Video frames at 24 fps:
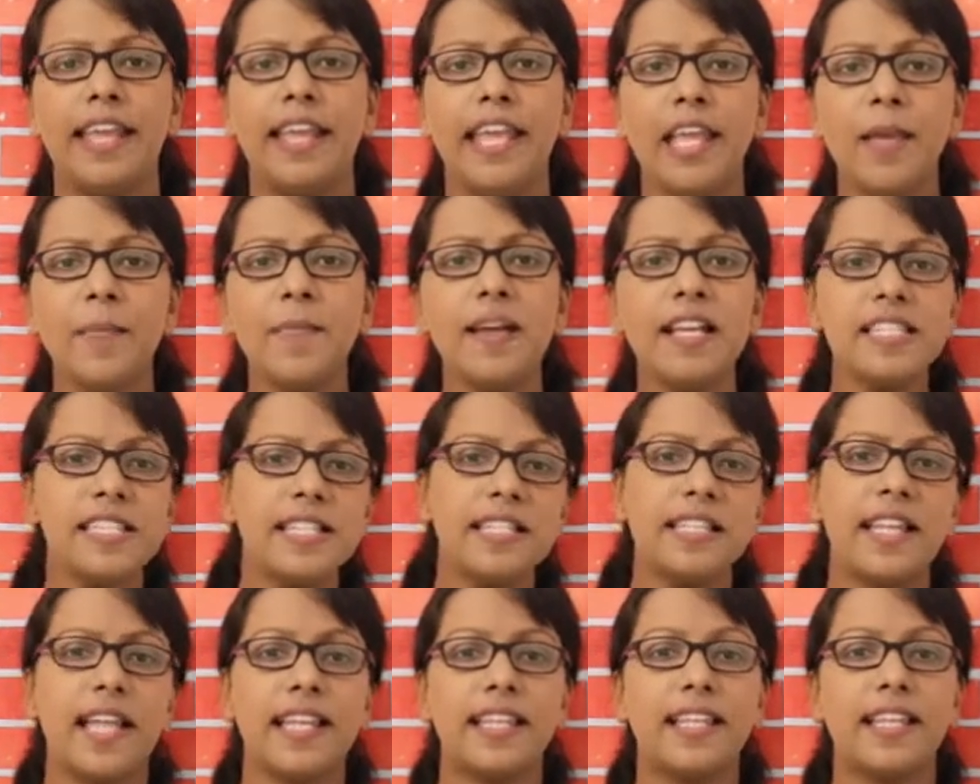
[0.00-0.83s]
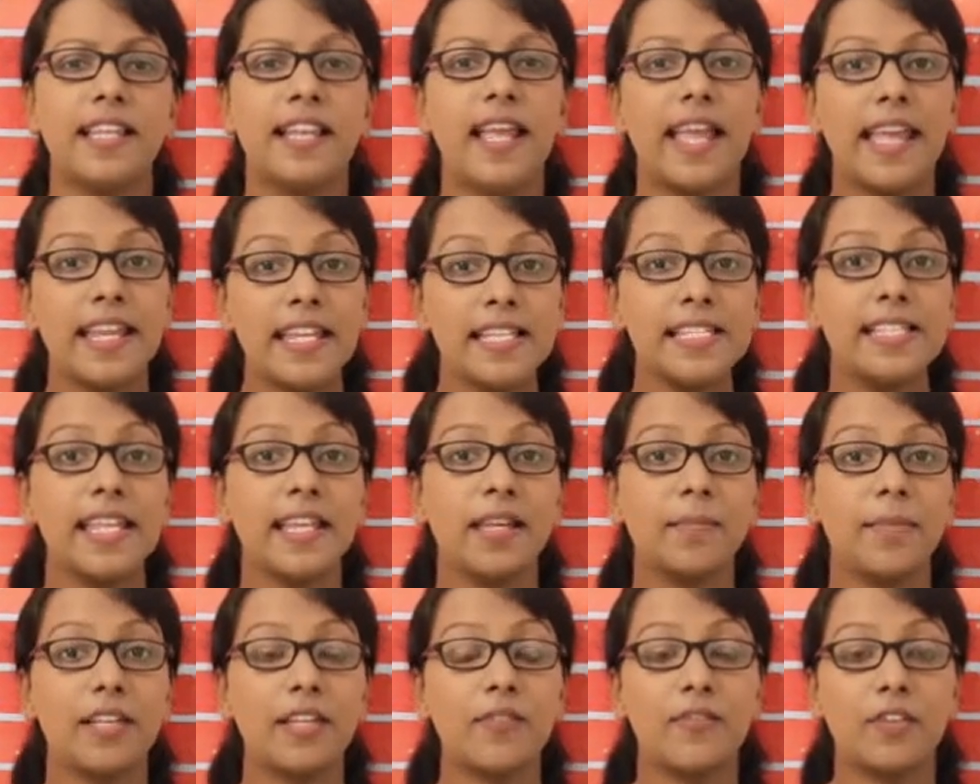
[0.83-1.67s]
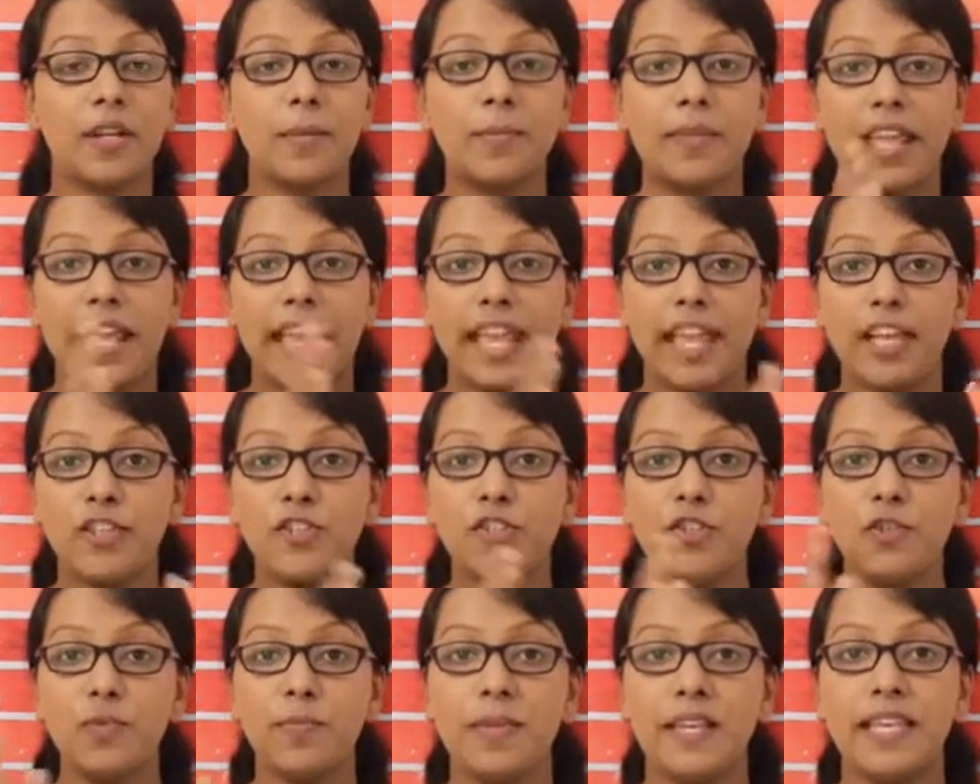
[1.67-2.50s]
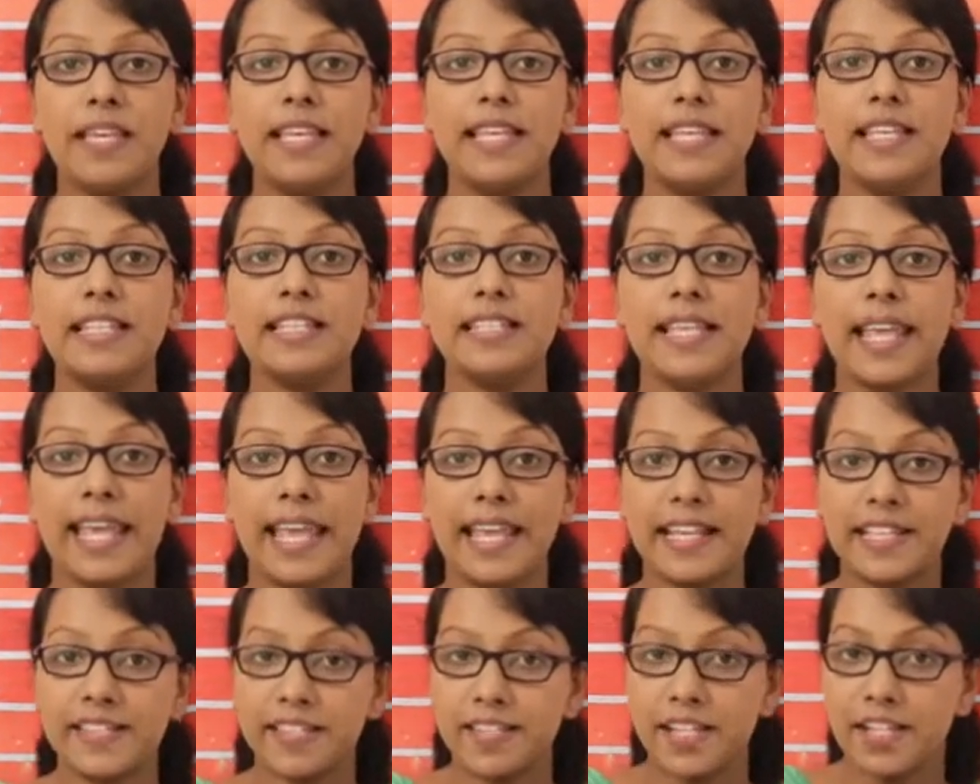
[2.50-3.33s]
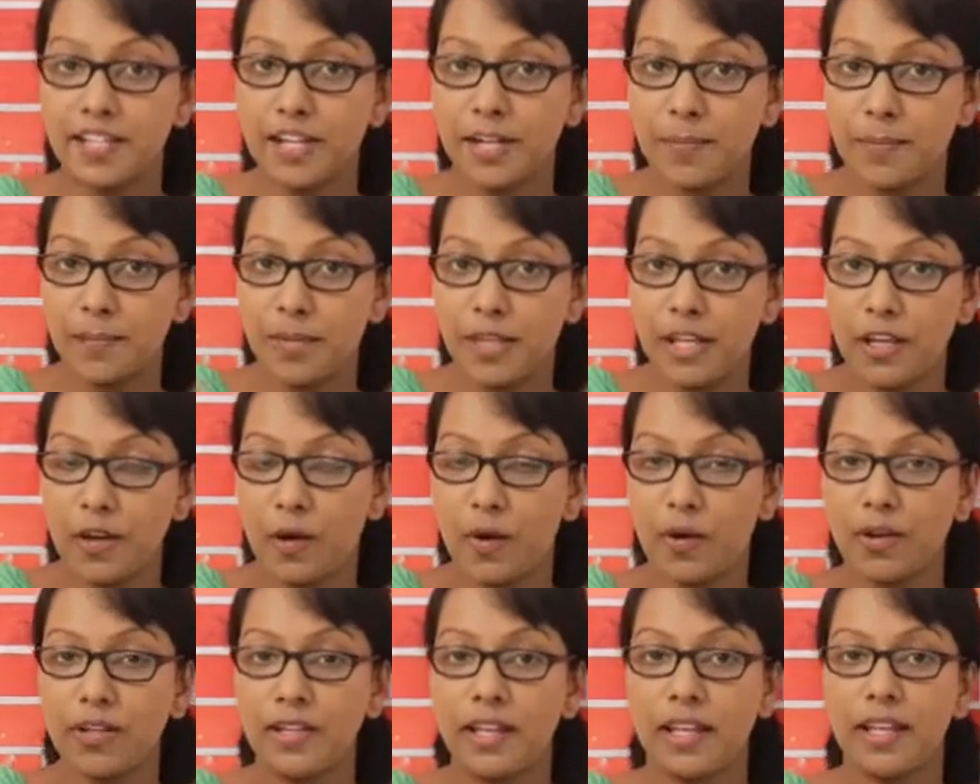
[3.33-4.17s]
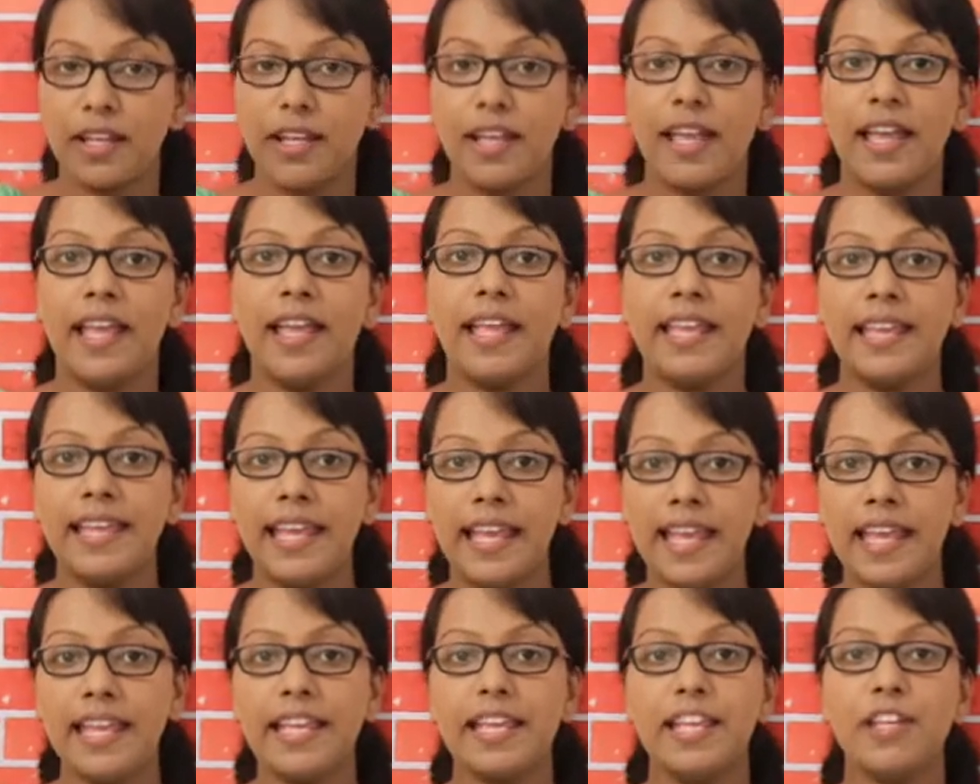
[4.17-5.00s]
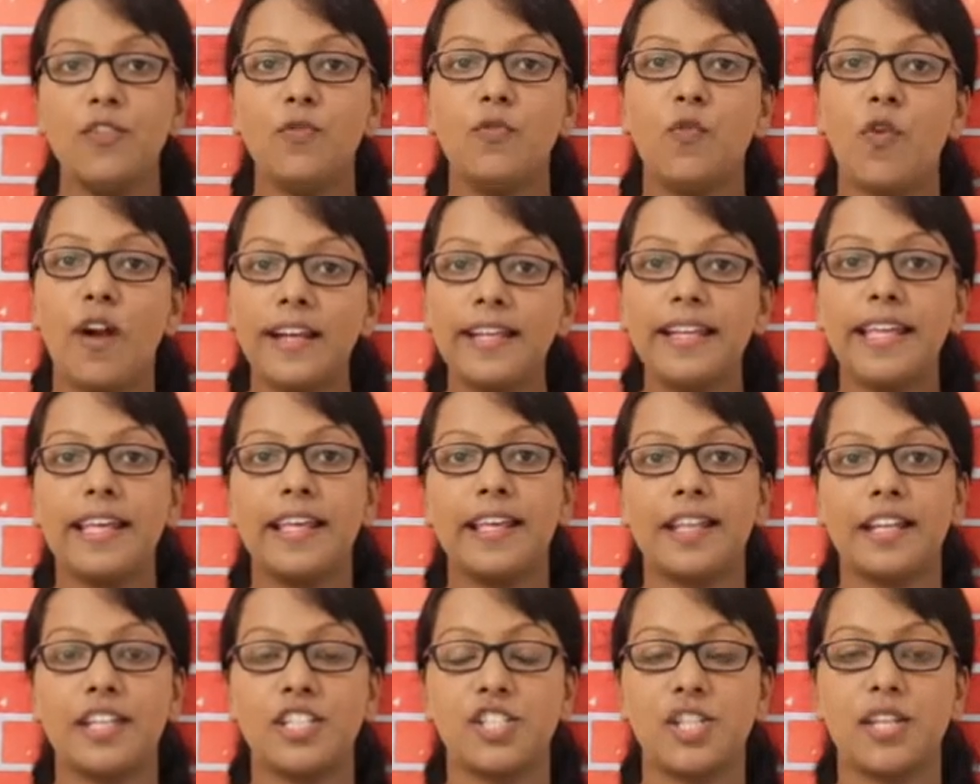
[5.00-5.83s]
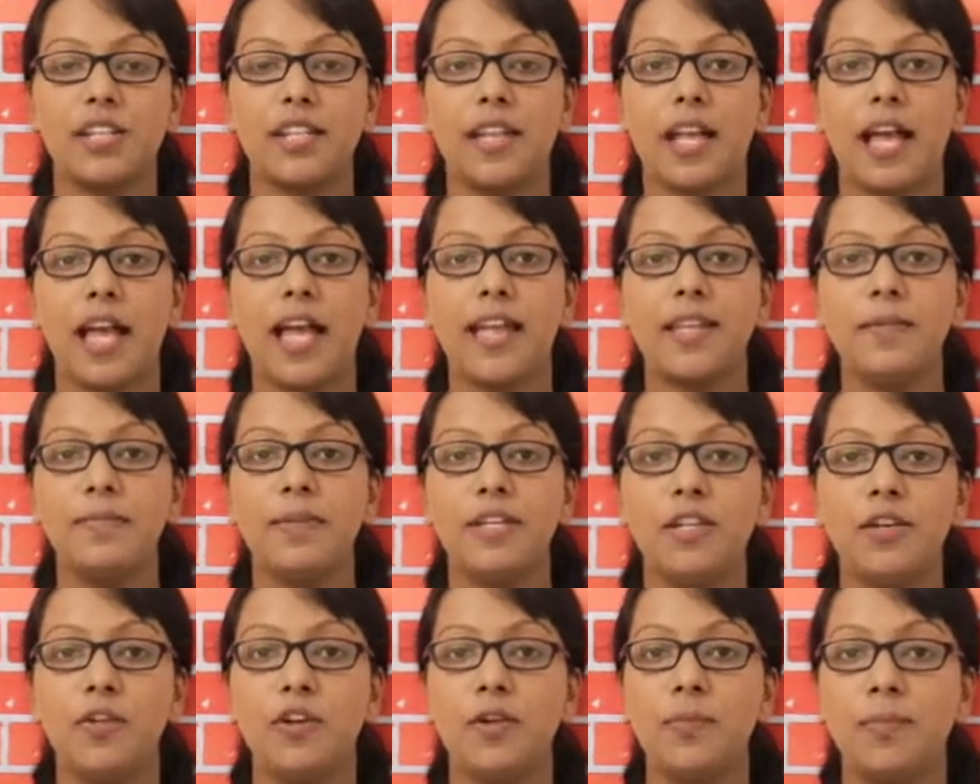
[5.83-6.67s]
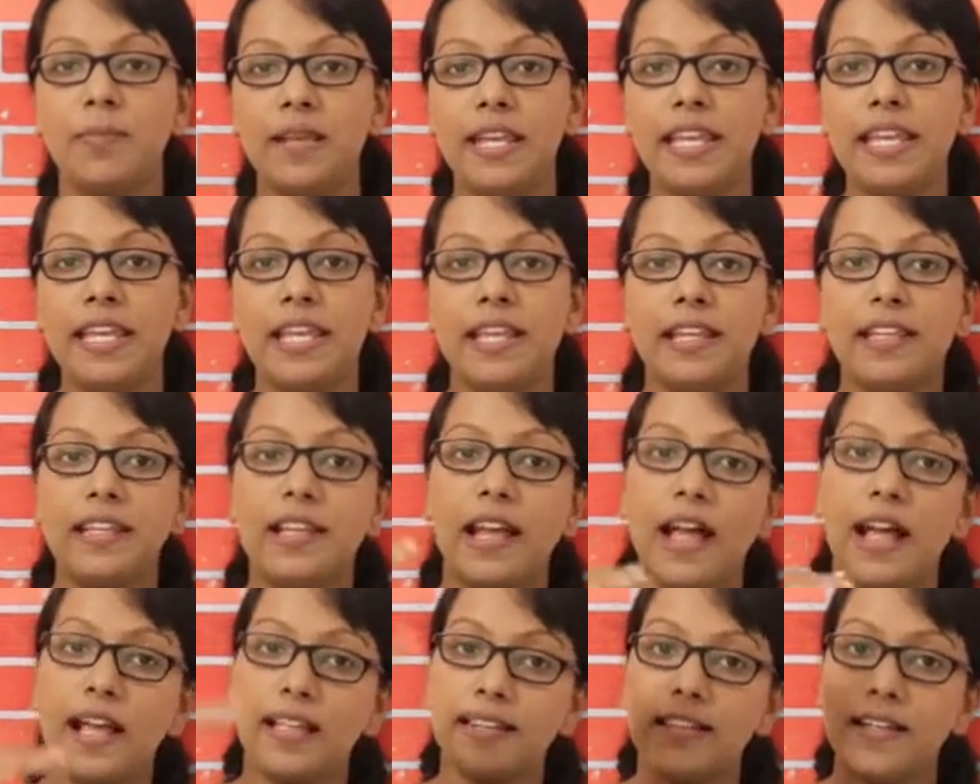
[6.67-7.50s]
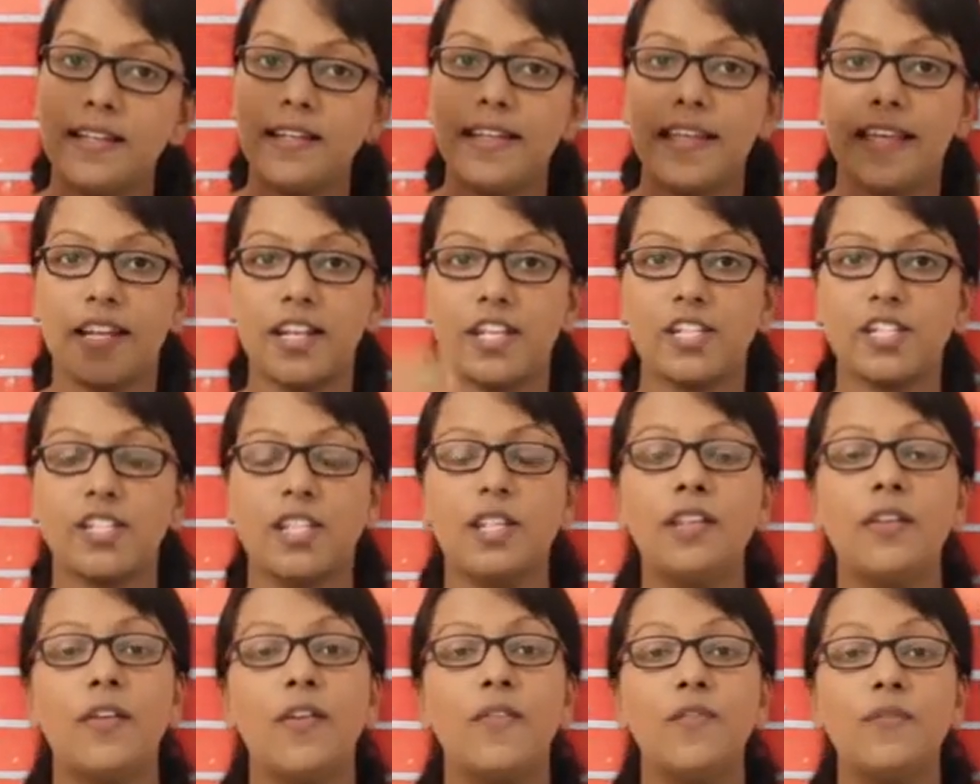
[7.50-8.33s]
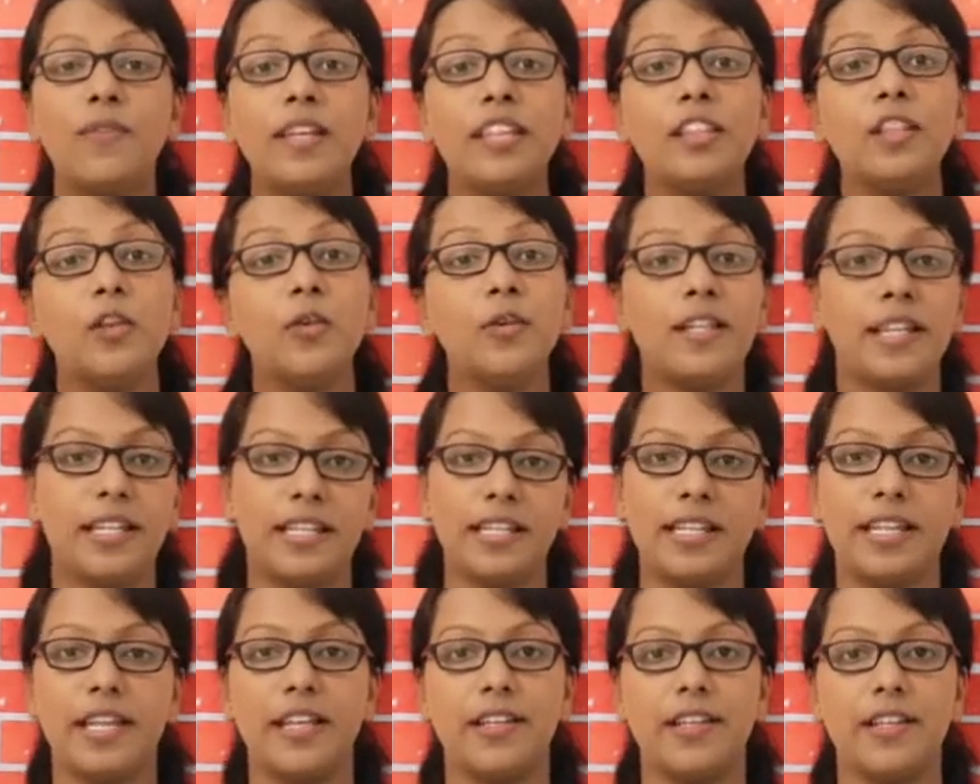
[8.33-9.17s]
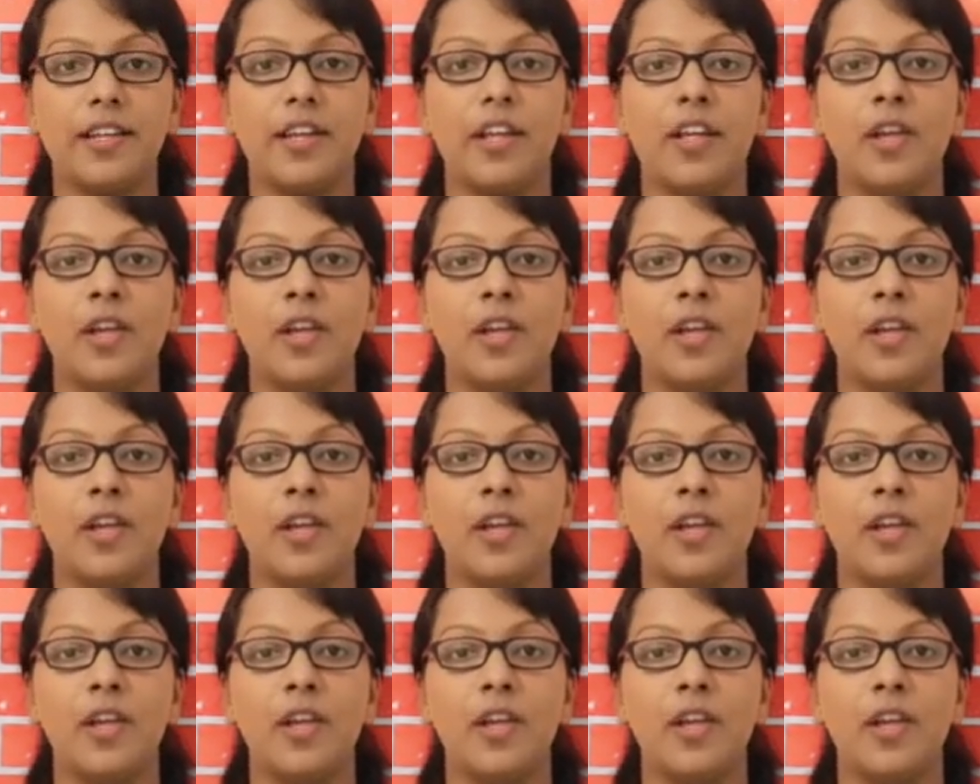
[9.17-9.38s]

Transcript: Imagine that the line segment from A to B is extended beyond A in one direction and beyond B in other direction without any end.